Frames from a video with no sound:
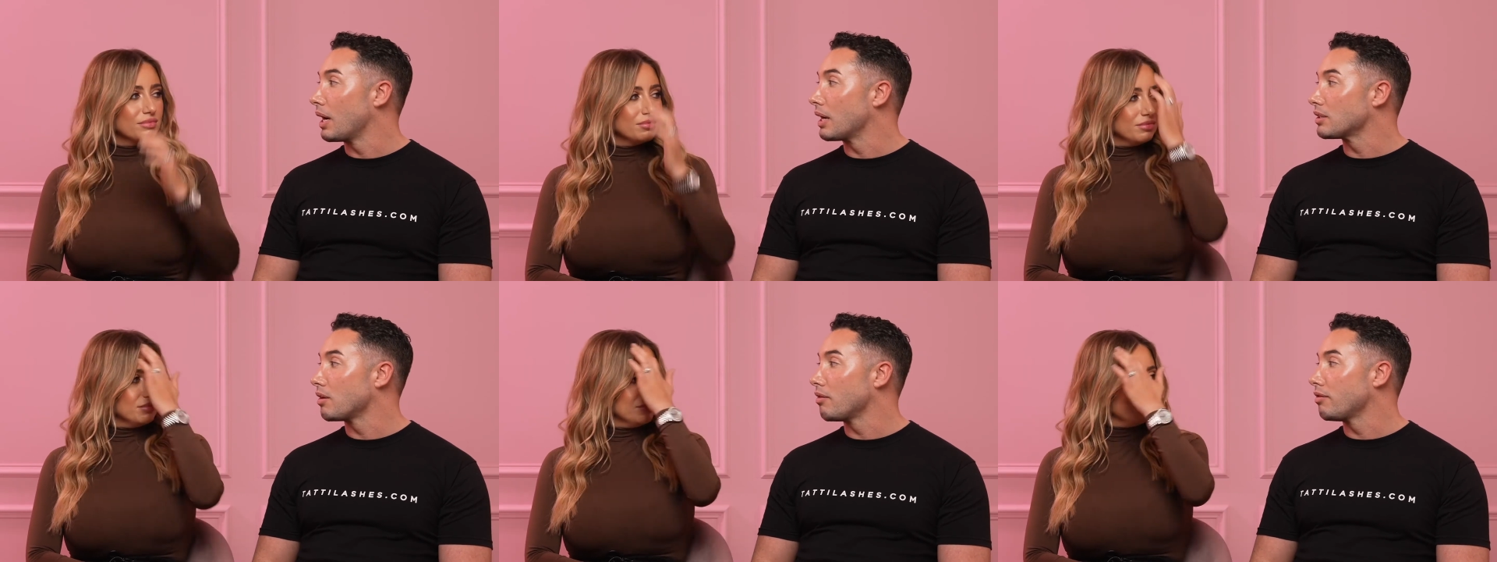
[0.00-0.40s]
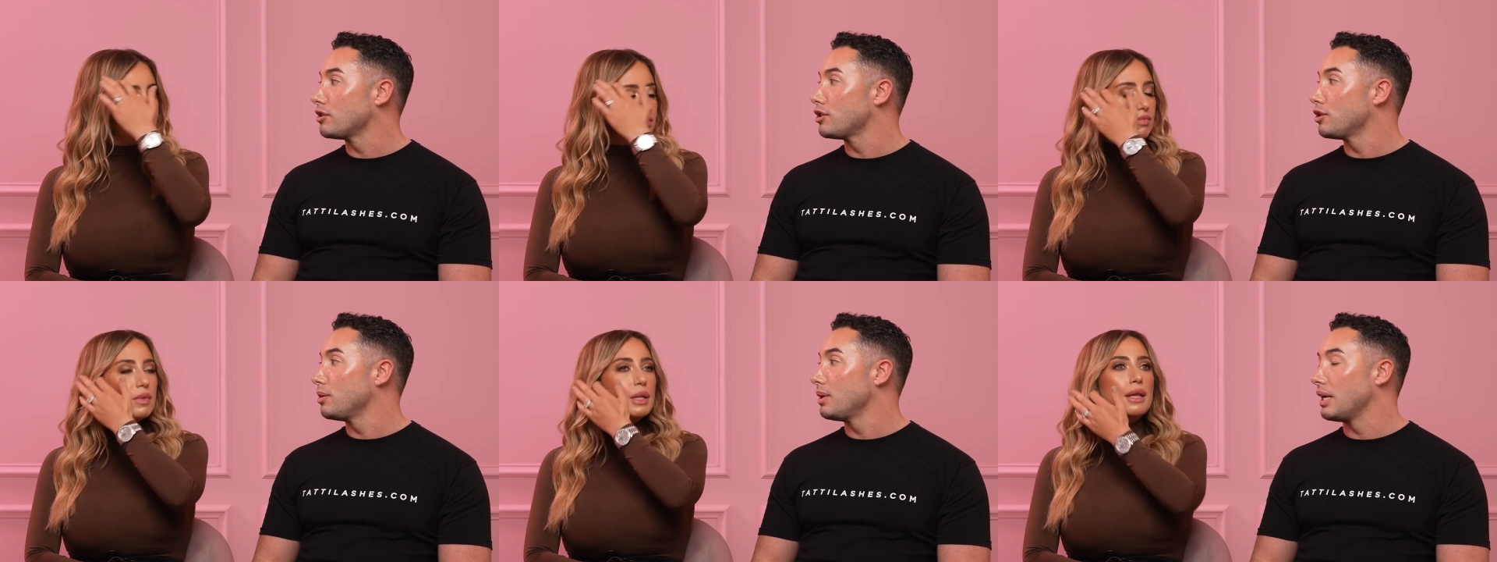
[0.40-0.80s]
Speaker 1: worked on
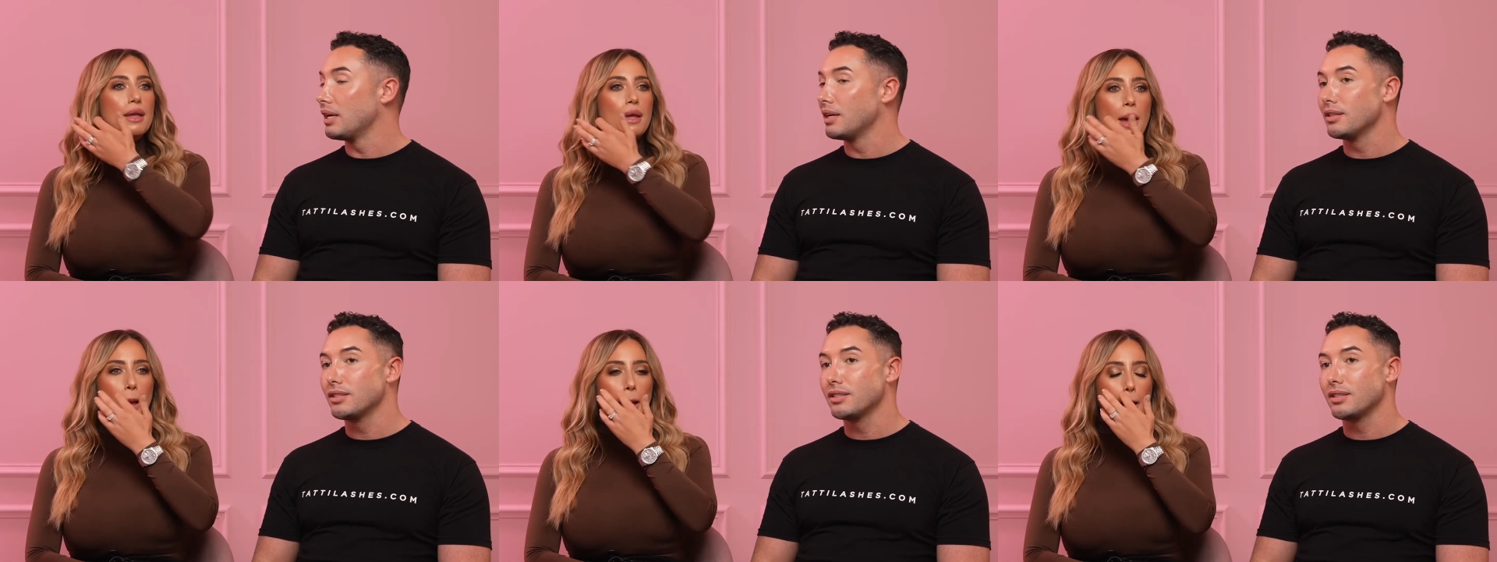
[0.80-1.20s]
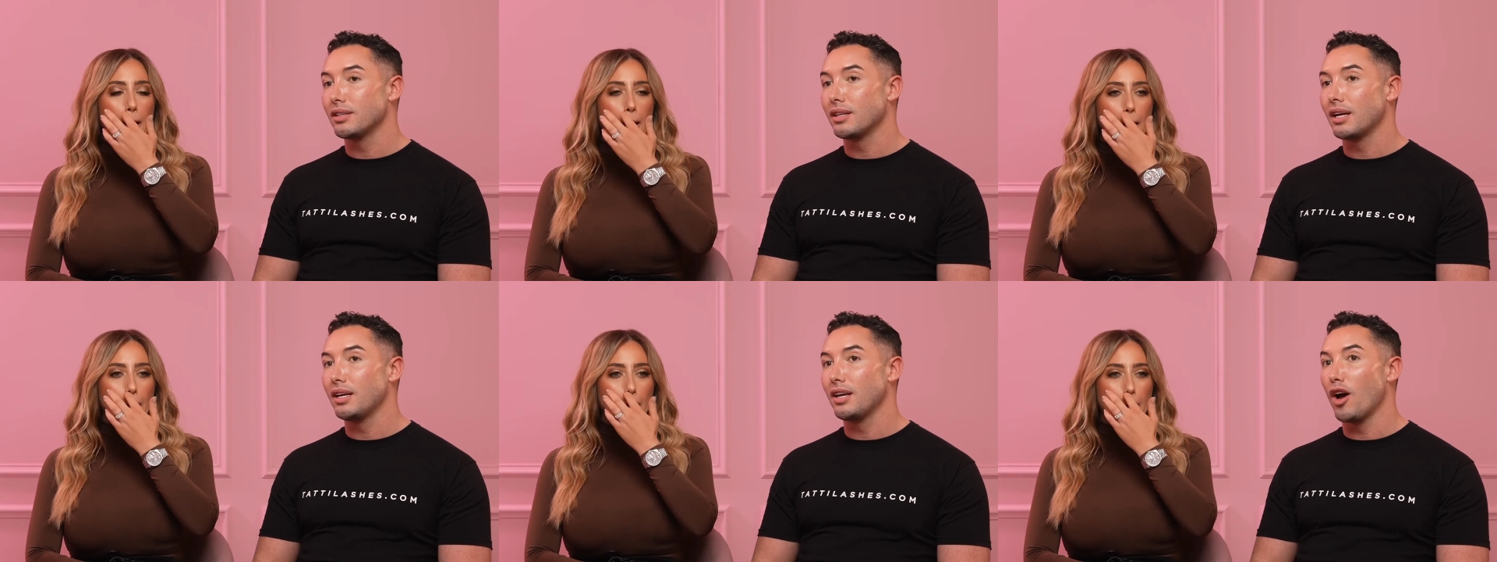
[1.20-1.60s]
for two years, yeah.
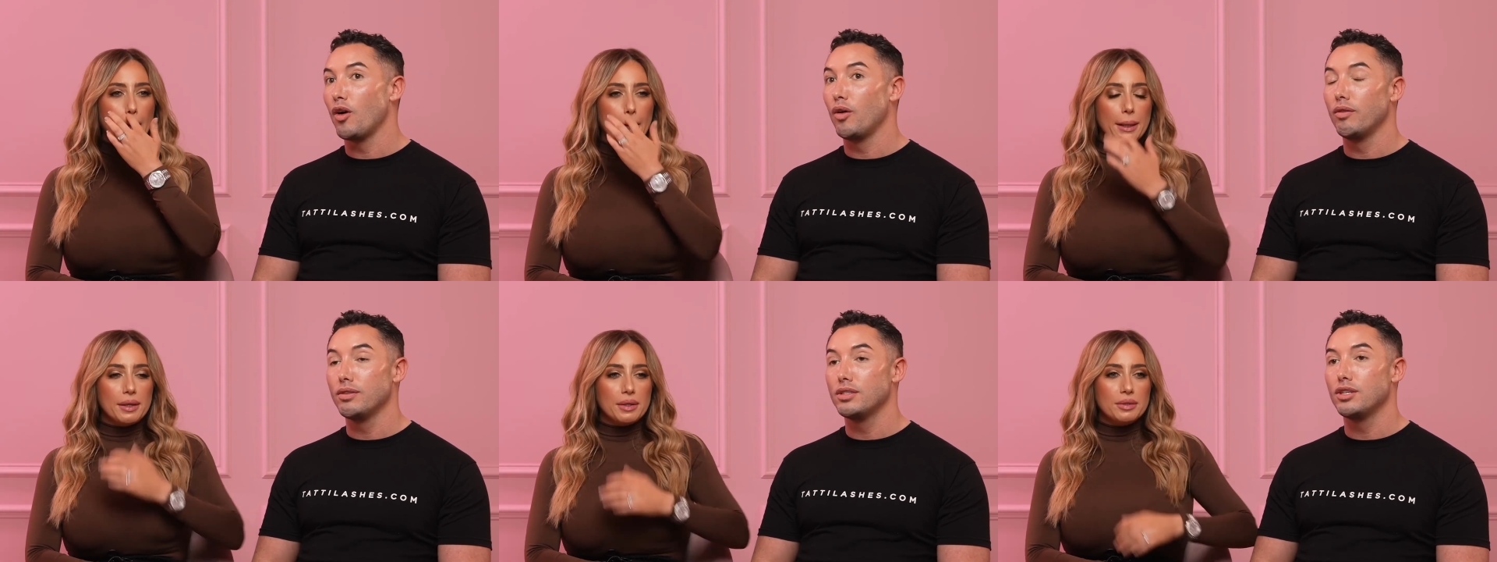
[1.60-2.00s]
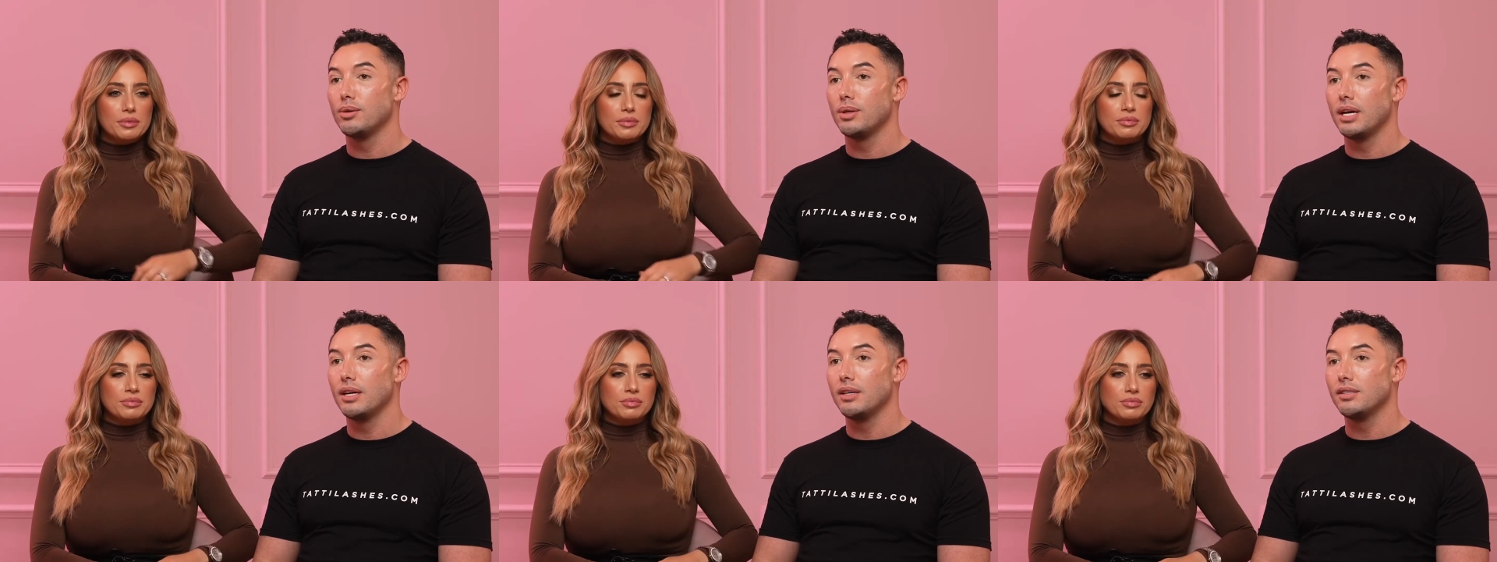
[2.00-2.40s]
like over two
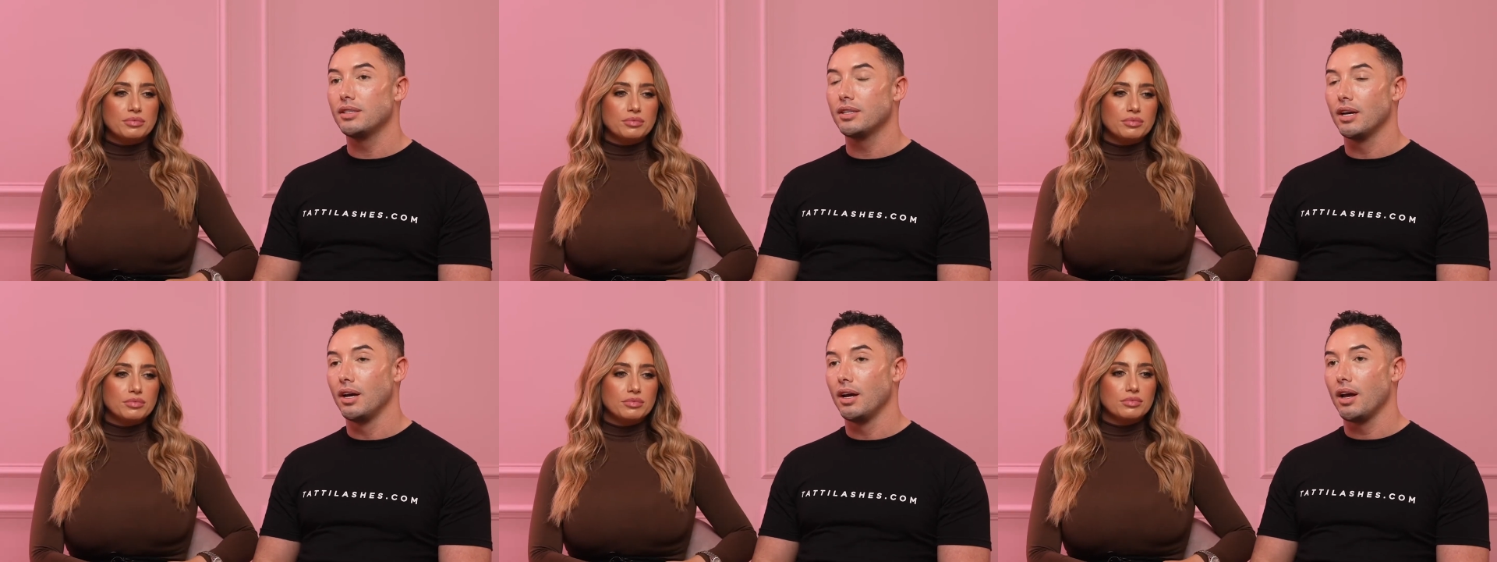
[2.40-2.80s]
years,